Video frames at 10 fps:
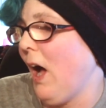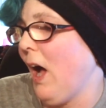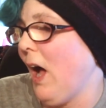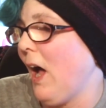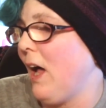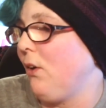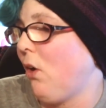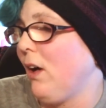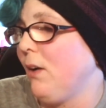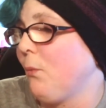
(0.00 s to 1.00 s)
and
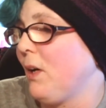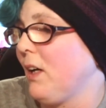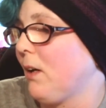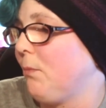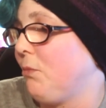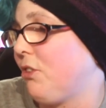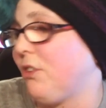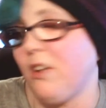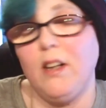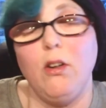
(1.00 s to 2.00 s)
when it comes to
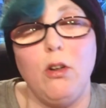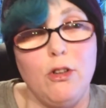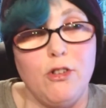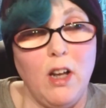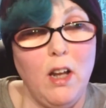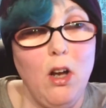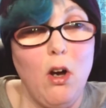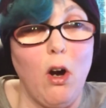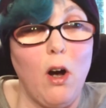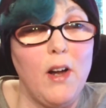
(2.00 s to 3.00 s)
technology,
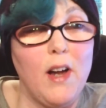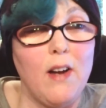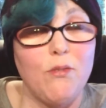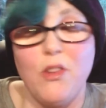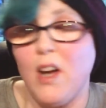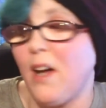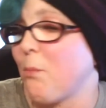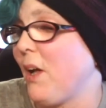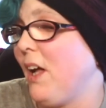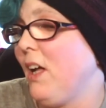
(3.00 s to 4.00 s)
I have the
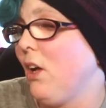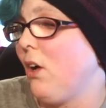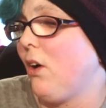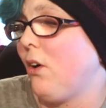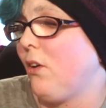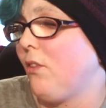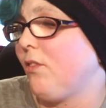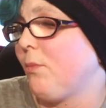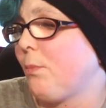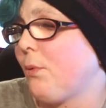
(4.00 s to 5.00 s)
habit
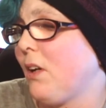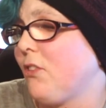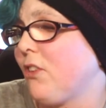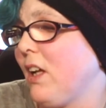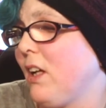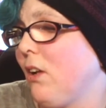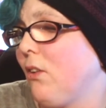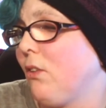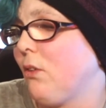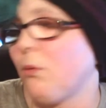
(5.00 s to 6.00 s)
of pressing
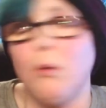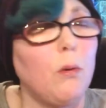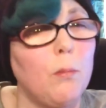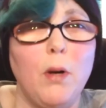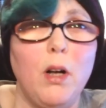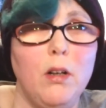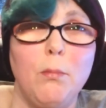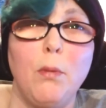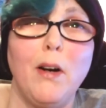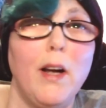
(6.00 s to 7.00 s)
the wrong
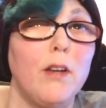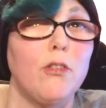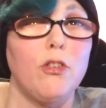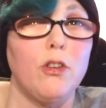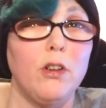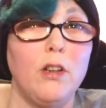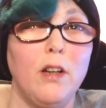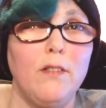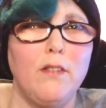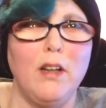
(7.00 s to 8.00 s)
button by accident
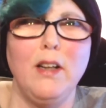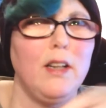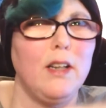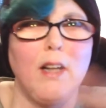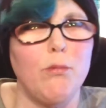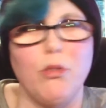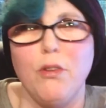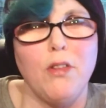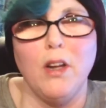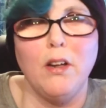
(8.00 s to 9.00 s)
and deleting
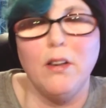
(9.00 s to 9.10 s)
everything.